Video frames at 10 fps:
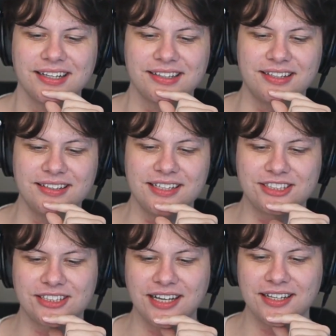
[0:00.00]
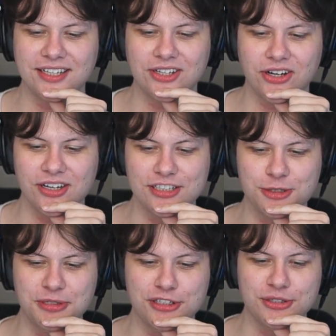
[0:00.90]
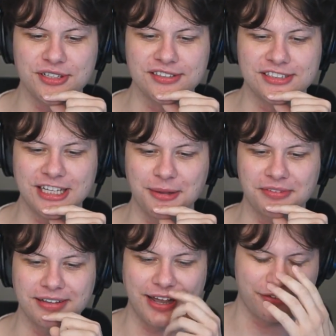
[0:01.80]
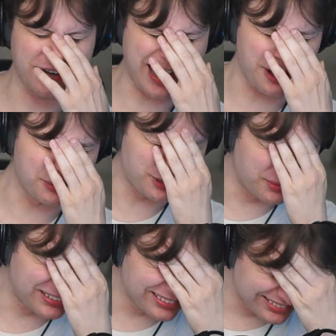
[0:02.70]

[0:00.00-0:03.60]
Didn't they say that Carly's been doing the same thing every album?